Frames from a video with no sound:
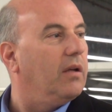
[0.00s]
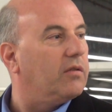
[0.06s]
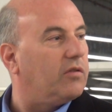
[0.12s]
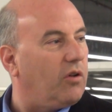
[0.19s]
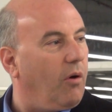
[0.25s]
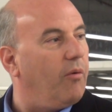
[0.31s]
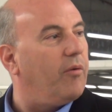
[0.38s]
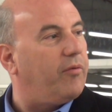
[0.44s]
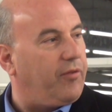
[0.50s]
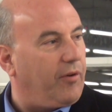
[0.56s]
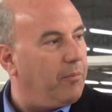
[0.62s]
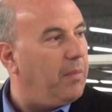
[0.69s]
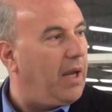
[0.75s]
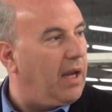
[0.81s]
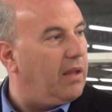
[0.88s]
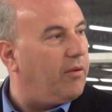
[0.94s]
So for
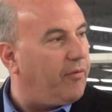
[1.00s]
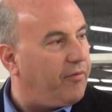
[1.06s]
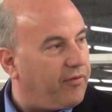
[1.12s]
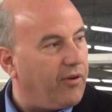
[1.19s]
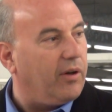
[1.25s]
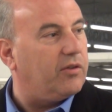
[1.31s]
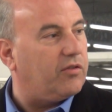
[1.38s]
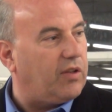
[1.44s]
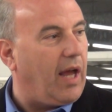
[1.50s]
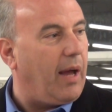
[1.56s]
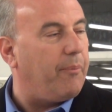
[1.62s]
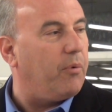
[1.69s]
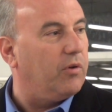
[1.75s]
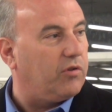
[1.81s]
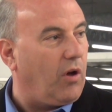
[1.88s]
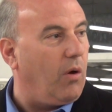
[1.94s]
me, the first
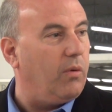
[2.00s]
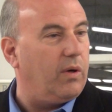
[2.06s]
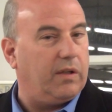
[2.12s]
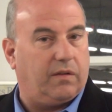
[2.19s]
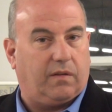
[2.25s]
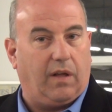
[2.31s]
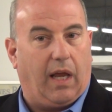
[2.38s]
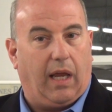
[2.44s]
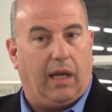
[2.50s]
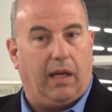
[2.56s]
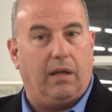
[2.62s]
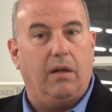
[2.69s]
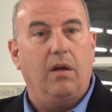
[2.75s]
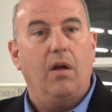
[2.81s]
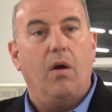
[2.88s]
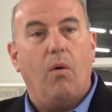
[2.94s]
step was always
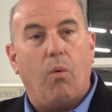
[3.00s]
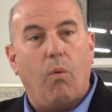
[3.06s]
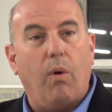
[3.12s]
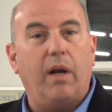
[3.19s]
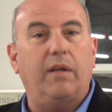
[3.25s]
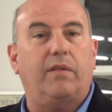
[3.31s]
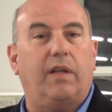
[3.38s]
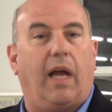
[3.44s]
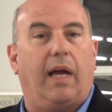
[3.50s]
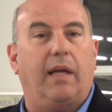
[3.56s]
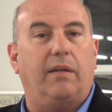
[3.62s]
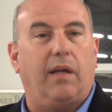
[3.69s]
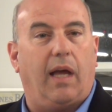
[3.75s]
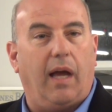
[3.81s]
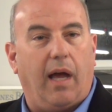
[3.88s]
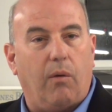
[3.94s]
saying, what is the
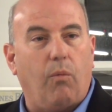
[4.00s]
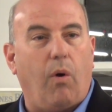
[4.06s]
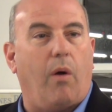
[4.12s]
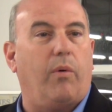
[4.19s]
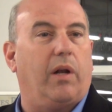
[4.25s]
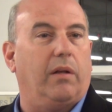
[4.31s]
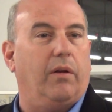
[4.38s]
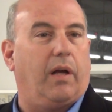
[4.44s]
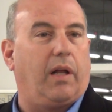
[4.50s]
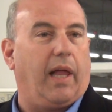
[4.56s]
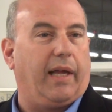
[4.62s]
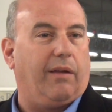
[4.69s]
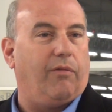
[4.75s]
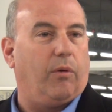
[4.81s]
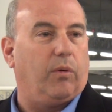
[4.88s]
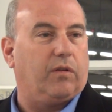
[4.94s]
idea and what would it look
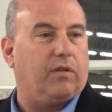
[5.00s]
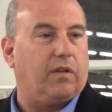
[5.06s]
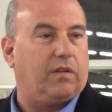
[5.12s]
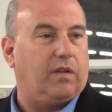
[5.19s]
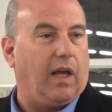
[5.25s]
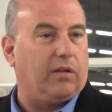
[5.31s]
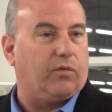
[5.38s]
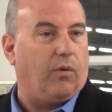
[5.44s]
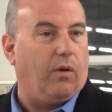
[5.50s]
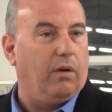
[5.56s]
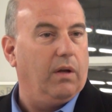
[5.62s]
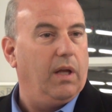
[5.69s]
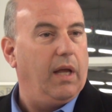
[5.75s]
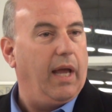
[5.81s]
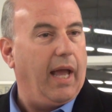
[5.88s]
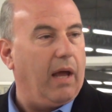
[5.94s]
like if it were successful?
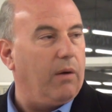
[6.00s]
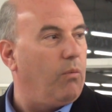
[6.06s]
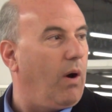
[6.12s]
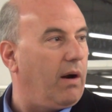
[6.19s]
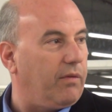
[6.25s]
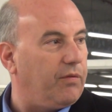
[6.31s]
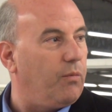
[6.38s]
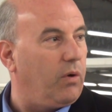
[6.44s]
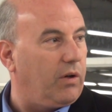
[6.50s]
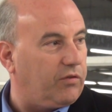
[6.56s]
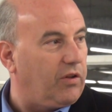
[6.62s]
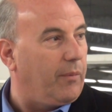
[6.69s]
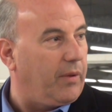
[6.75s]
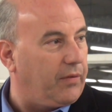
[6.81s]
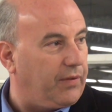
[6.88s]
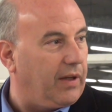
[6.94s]
And what were
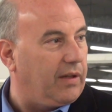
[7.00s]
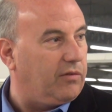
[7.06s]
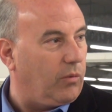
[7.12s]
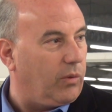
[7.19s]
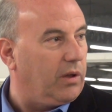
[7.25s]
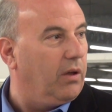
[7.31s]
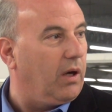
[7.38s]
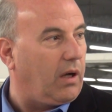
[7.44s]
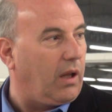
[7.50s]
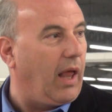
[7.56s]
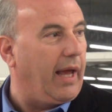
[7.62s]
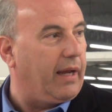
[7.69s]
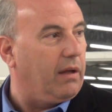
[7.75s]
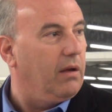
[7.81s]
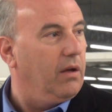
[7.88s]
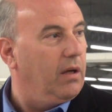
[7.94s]
some of the things that would look
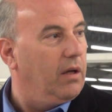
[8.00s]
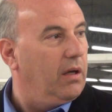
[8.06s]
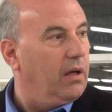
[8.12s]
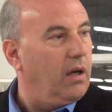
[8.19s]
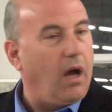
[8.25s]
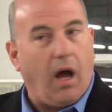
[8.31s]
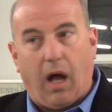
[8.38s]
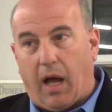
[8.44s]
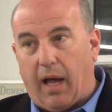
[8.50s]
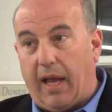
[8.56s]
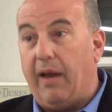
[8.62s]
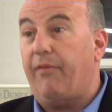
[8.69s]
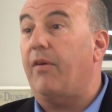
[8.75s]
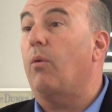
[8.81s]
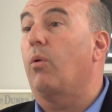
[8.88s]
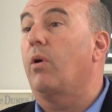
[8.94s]
like
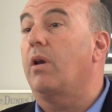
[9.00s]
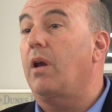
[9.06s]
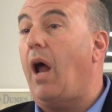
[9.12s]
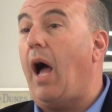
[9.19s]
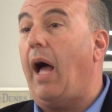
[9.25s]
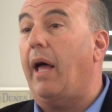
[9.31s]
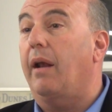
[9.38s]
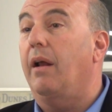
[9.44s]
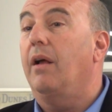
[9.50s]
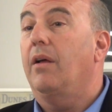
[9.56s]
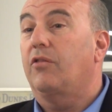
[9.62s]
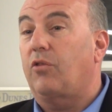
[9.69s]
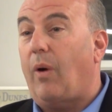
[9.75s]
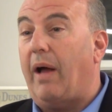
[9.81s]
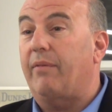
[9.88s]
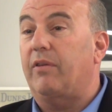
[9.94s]
if it were not?
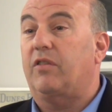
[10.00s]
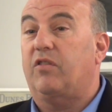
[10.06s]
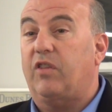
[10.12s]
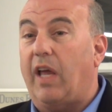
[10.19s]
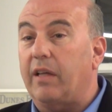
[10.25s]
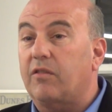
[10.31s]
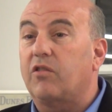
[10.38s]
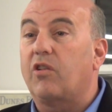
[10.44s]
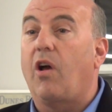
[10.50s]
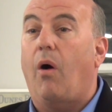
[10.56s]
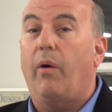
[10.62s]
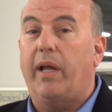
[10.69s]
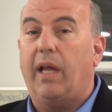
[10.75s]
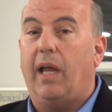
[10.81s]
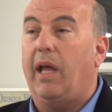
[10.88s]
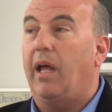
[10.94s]
So I have a sense
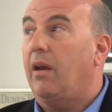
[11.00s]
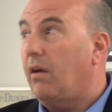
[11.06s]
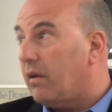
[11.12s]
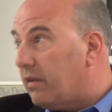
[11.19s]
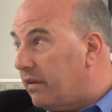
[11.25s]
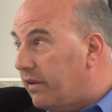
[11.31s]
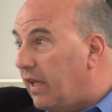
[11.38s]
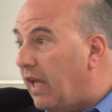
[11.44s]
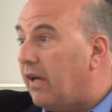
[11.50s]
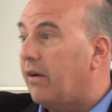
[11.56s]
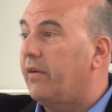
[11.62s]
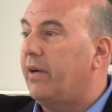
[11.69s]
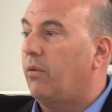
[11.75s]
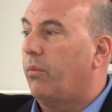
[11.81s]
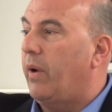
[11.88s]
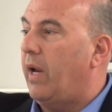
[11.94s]
going in,
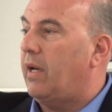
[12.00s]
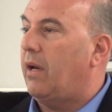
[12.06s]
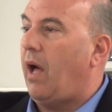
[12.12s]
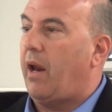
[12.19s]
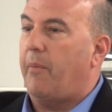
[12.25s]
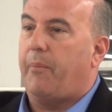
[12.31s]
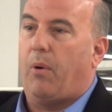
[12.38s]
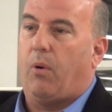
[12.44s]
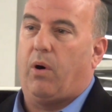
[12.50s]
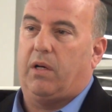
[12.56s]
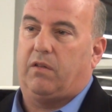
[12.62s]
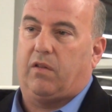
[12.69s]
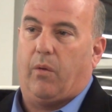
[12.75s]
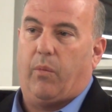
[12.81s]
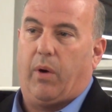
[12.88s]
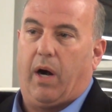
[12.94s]
literally written on a board
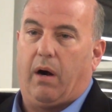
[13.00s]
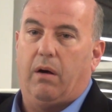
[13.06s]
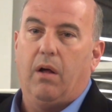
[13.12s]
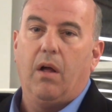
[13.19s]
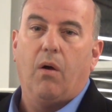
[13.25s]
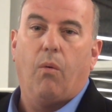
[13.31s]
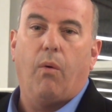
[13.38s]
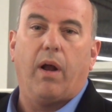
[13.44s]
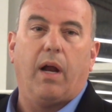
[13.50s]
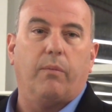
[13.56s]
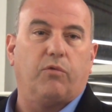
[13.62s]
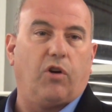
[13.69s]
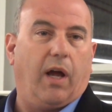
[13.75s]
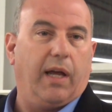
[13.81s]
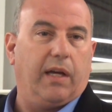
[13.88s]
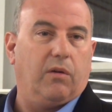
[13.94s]
somewhere, what I'm
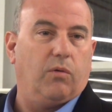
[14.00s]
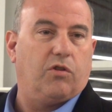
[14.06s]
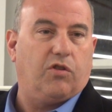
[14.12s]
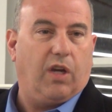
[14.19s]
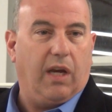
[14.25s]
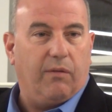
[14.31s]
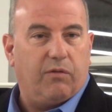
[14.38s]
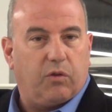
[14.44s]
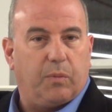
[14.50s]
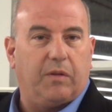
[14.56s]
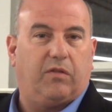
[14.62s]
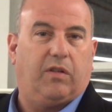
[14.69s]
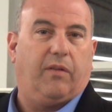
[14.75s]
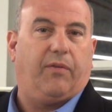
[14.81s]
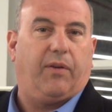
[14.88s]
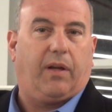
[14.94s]
trying to achieve
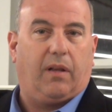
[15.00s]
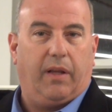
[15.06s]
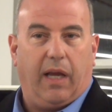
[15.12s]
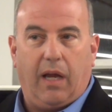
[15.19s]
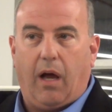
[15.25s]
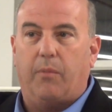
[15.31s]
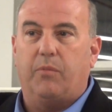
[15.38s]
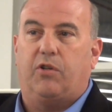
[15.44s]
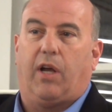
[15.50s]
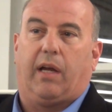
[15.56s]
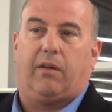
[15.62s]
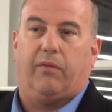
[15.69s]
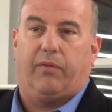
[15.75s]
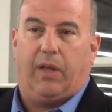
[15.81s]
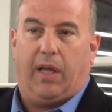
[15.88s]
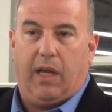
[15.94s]
specifically,
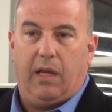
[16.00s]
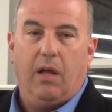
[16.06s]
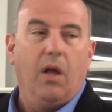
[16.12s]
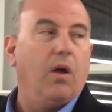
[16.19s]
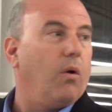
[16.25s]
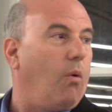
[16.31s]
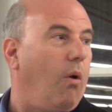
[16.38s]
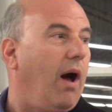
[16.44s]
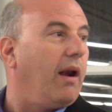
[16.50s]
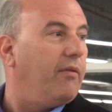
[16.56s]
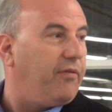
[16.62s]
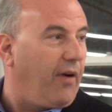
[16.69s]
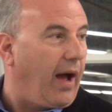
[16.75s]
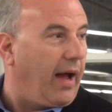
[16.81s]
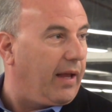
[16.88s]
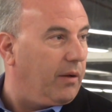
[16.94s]
objectively,
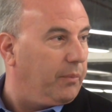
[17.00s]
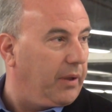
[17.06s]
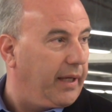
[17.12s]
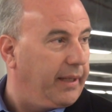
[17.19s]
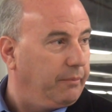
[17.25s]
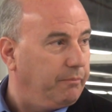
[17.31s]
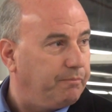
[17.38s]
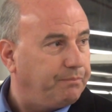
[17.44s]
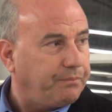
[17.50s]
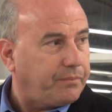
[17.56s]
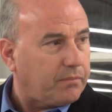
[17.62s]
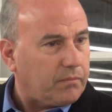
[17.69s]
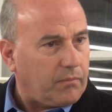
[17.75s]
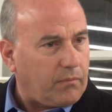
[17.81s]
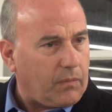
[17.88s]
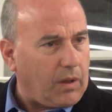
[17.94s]
quantifiably.
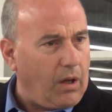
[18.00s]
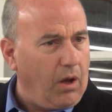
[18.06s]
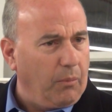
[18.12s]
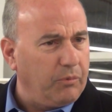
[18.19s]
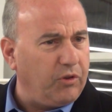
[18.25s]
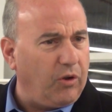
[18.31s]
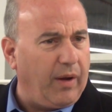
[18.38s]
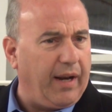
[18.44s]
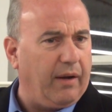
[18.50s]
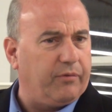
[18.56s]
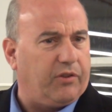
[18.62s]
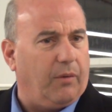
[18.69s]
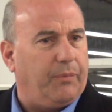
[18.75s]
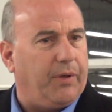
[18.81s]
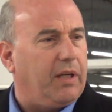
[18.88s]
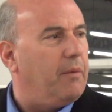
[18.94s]
So I'd have
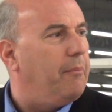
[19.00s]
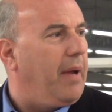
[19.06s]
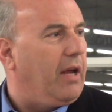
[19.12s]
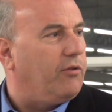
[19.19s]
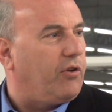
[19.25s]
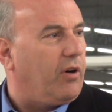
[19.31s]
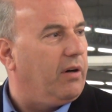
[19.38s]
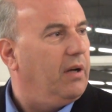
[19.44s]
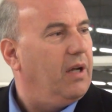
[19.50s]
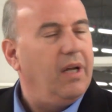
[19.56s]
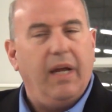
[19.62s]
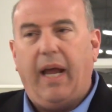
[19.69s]
something to measure.